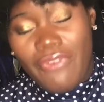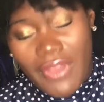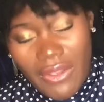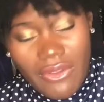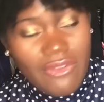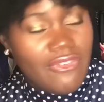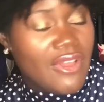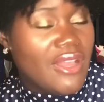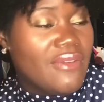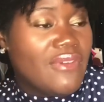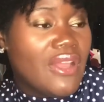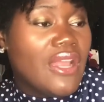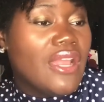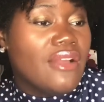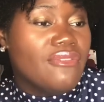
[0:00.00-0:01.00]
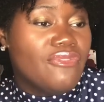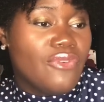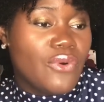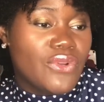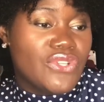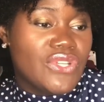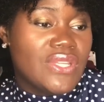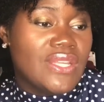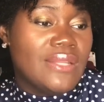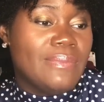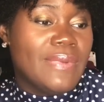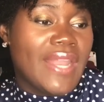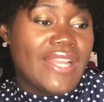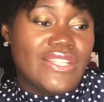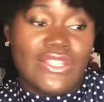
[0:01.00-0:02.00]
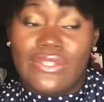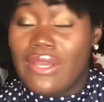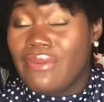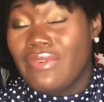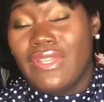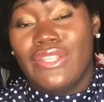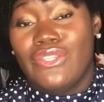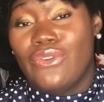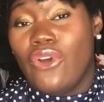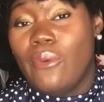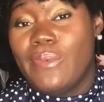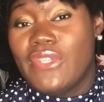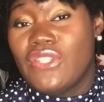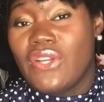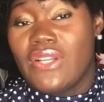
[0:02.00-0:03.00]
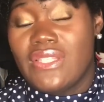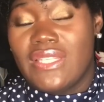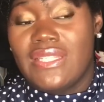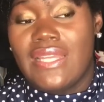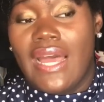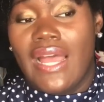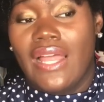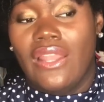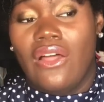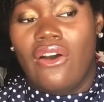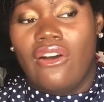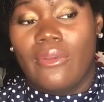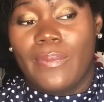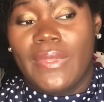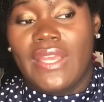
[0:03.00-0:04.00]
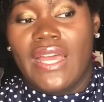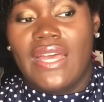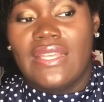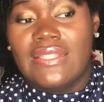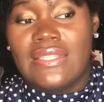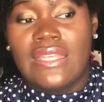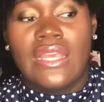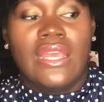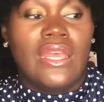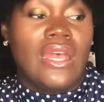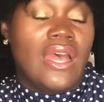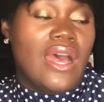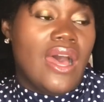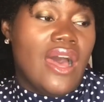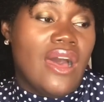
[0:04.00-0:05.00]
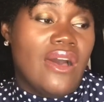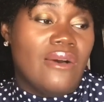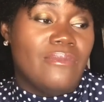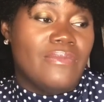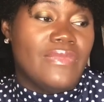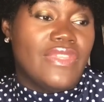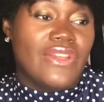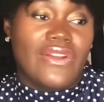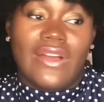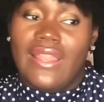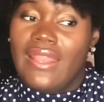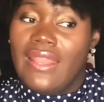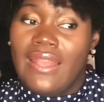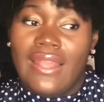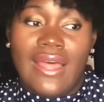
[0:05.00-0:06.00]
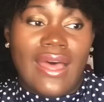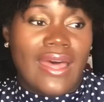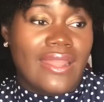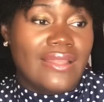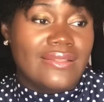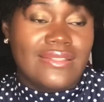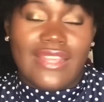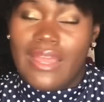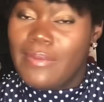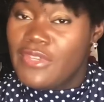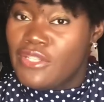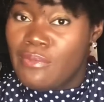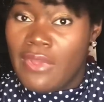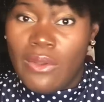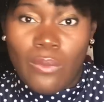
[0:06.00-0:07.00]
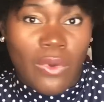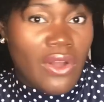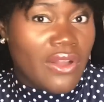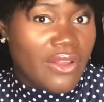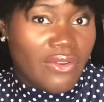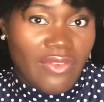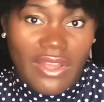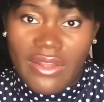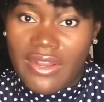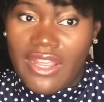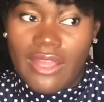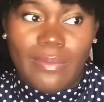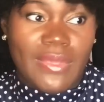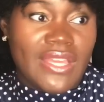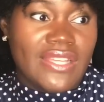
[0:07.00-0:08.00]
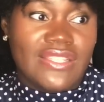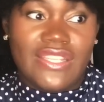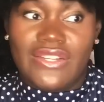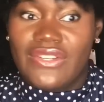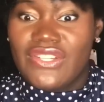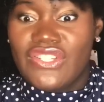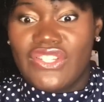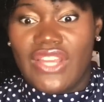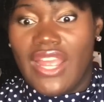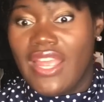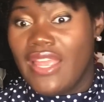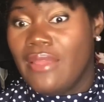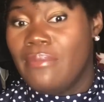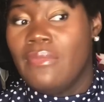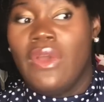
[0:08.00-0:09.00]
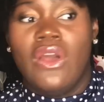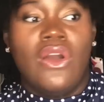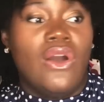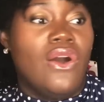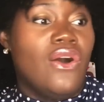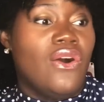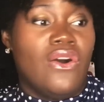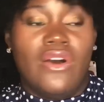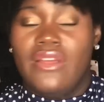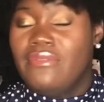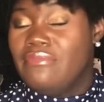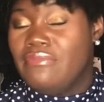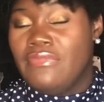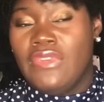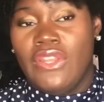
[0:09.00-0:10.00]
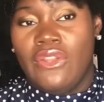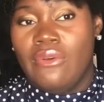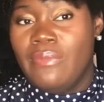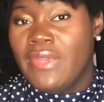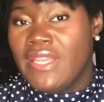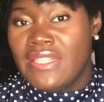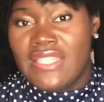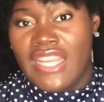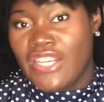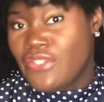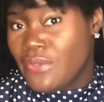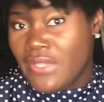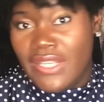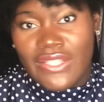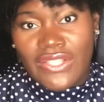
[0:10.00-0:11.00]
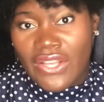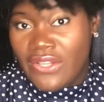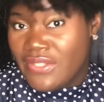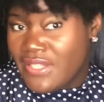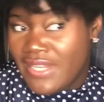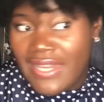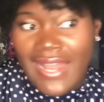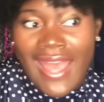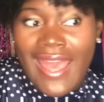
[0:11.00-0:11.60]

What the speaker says: Very, very, very unfortunate. But I really do hope it starts a dialogue, because there are a lot of damaged men walking around here because there is shame on, you know, being sexually assaulted.